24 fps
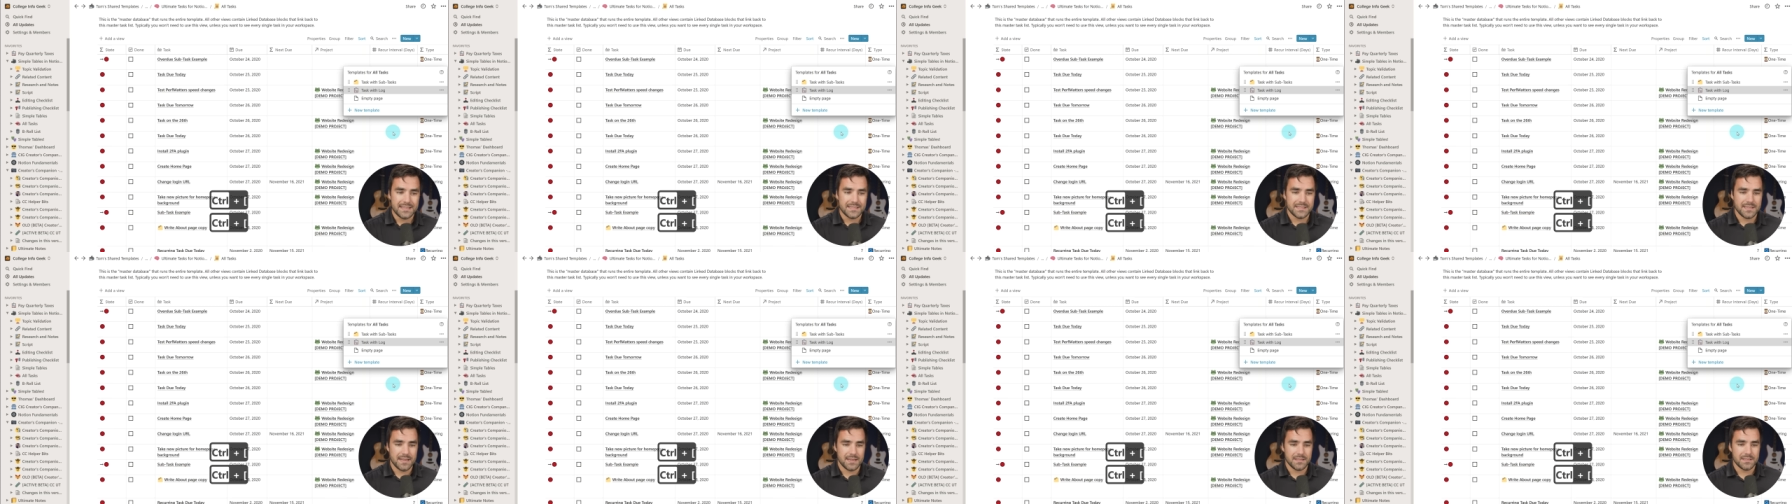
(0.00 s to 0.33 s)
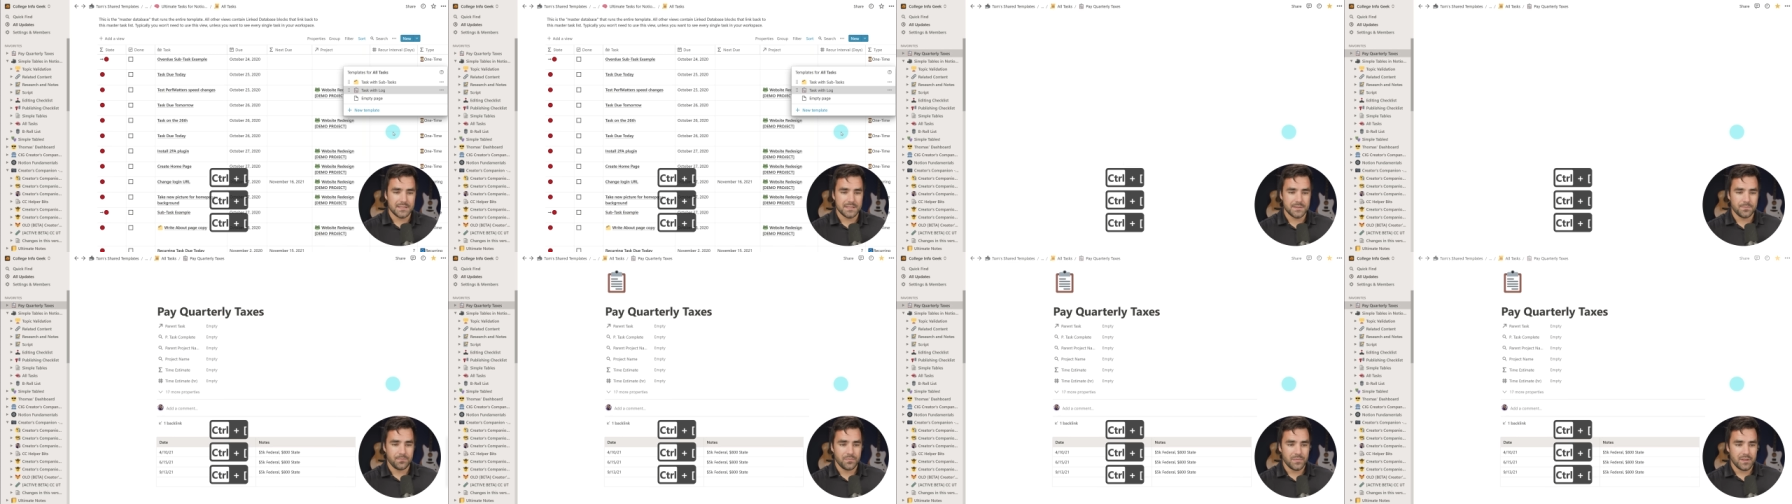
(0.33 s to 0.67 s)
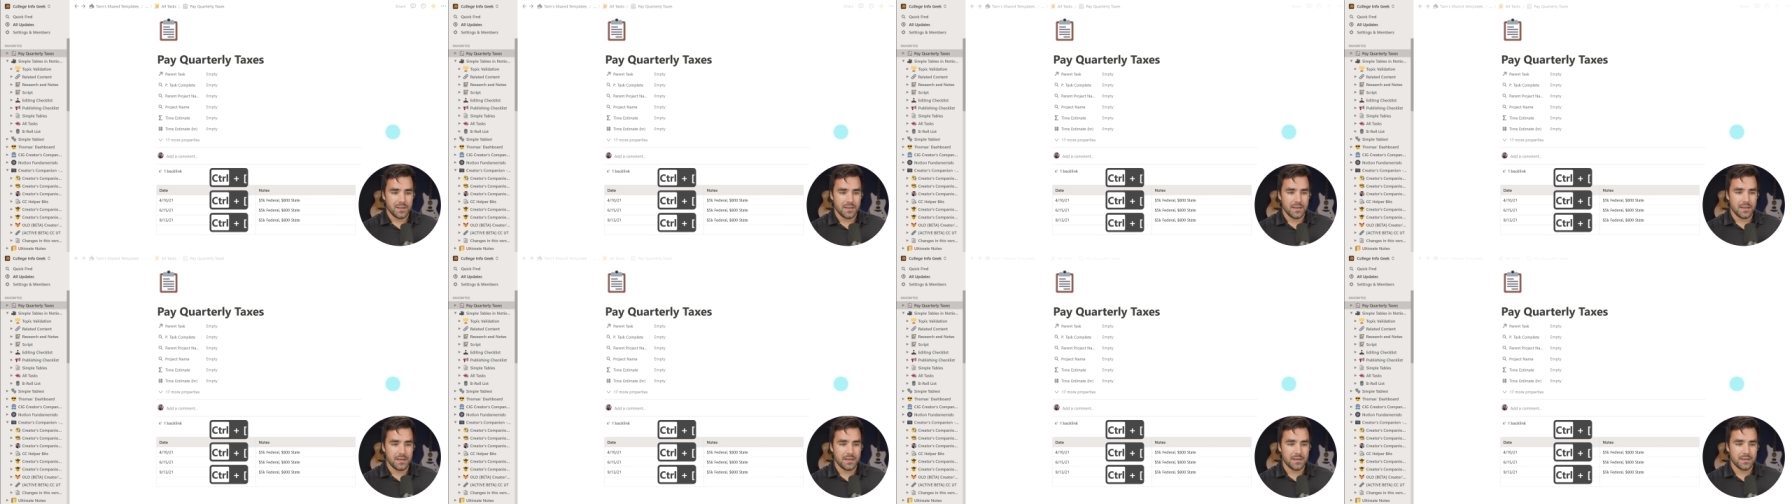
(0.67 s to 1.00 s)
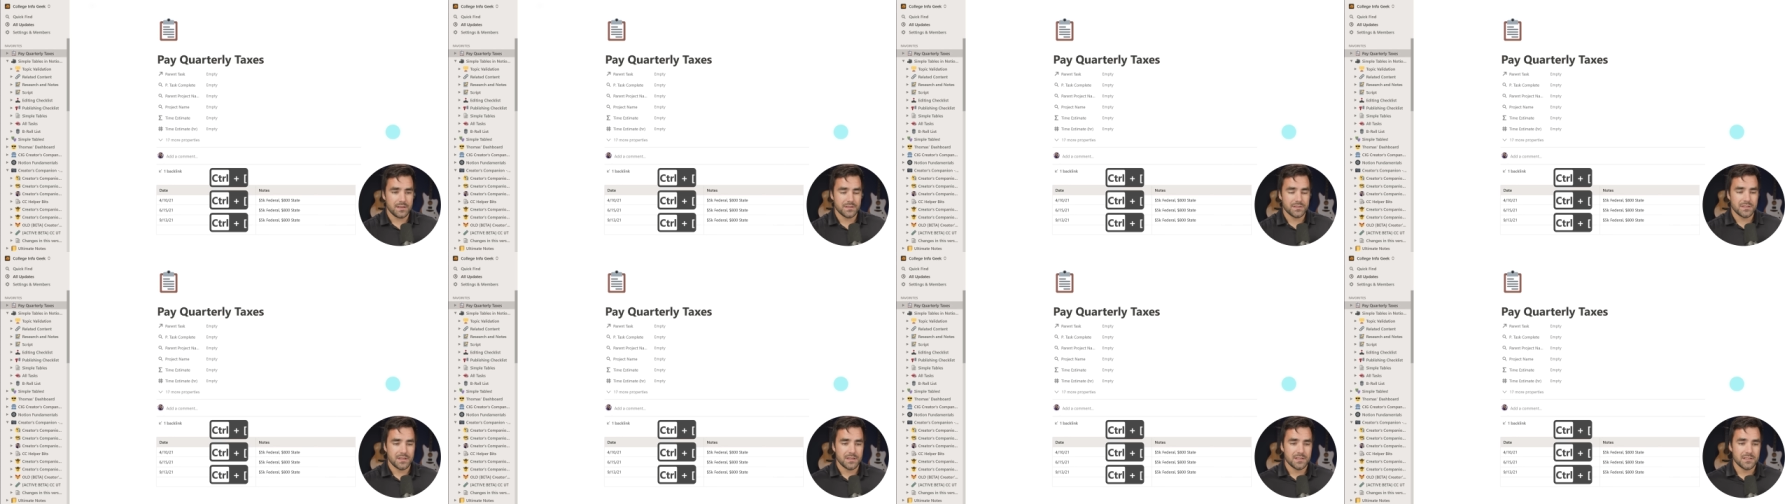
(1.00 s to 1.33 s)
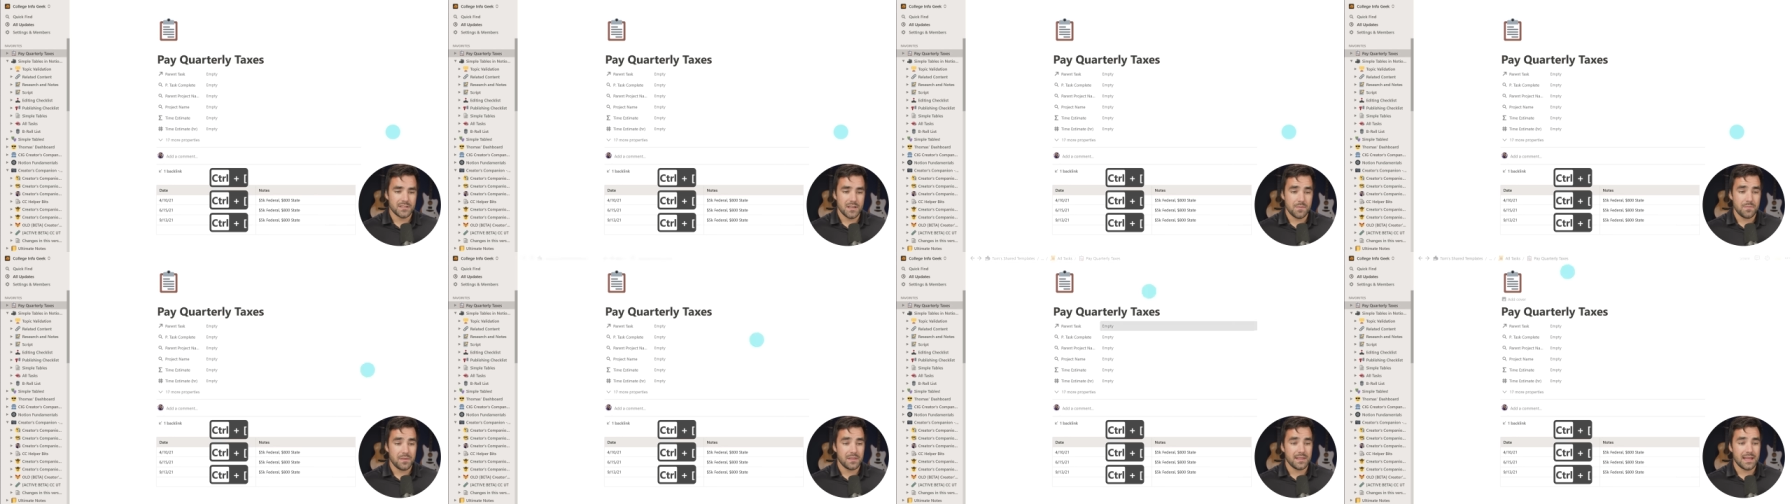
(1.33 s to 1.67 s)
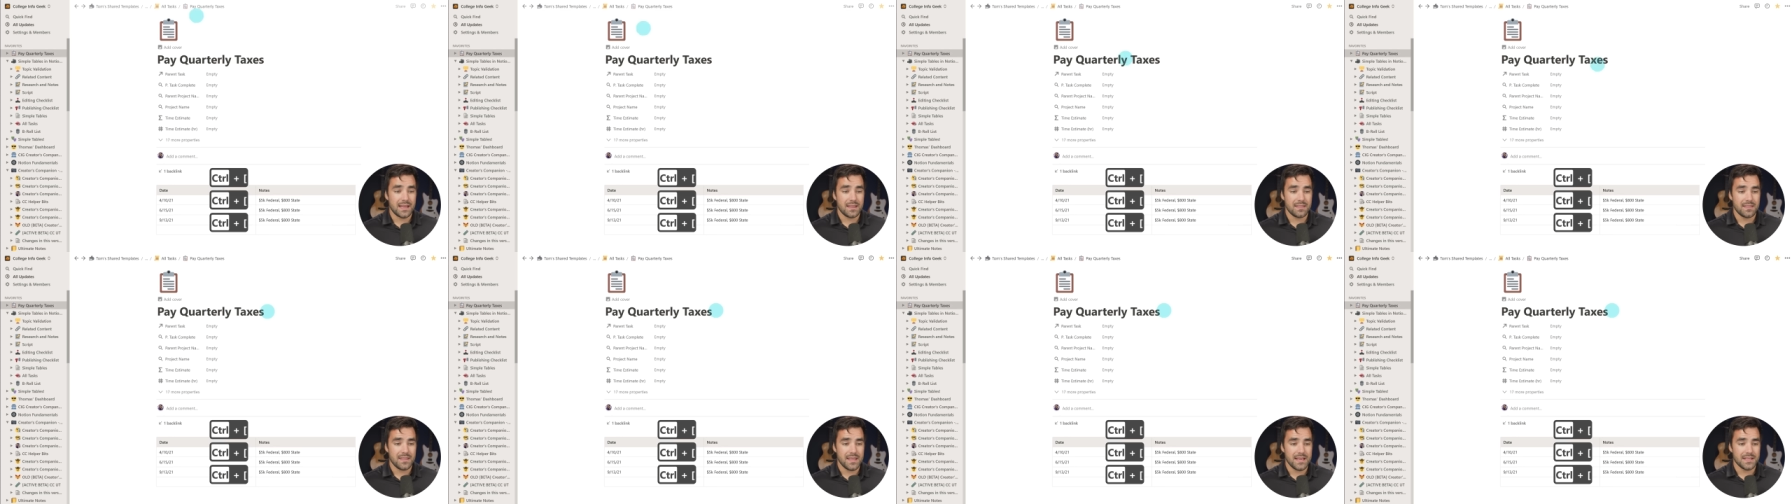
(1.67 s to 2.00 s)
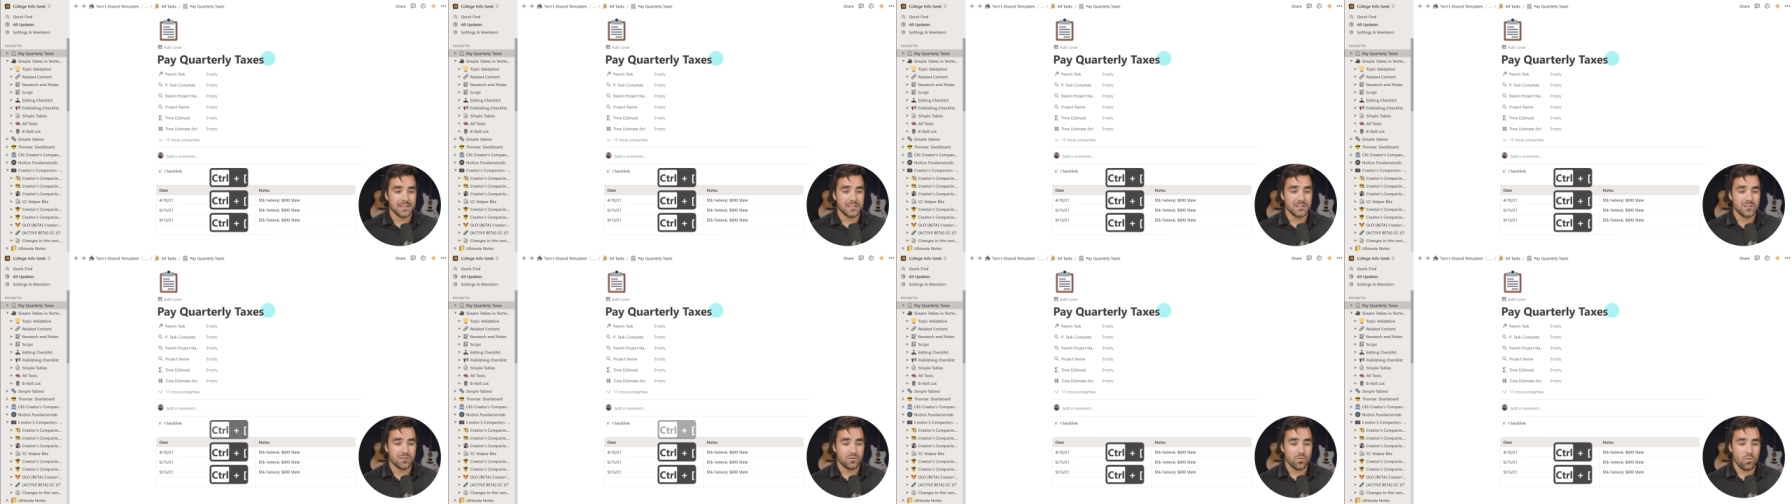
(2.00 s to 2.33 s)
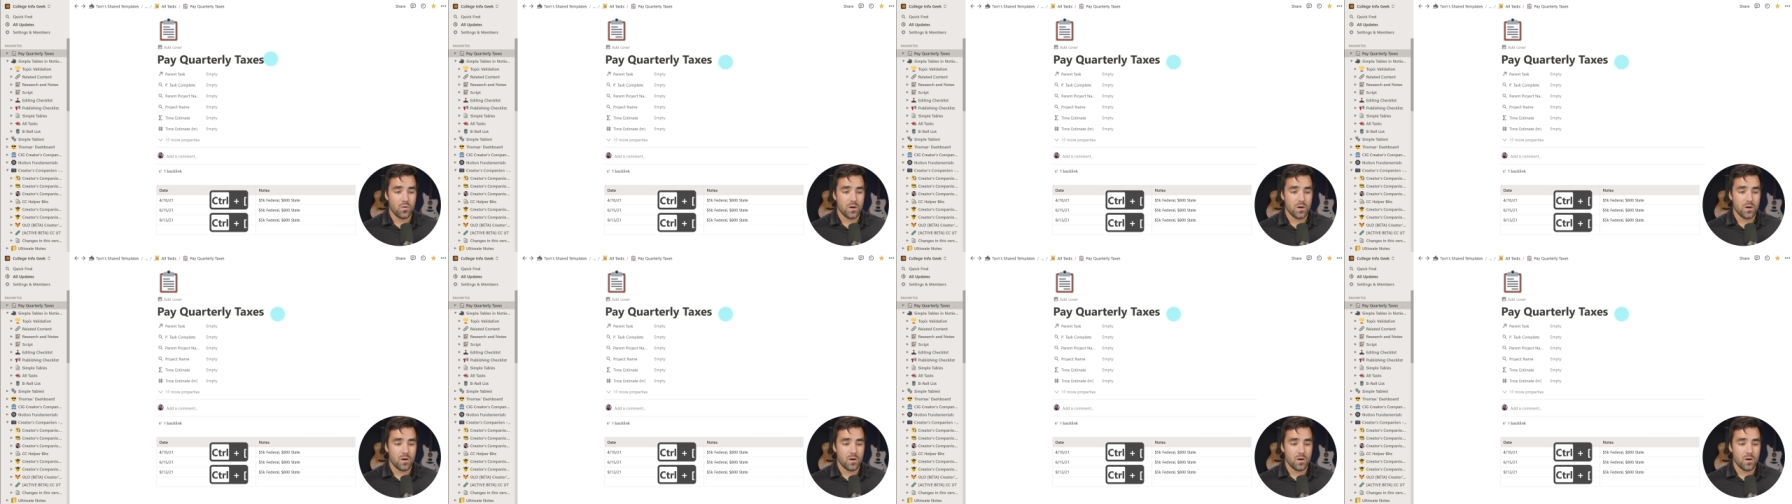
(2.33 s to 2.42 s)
gets us is something like this,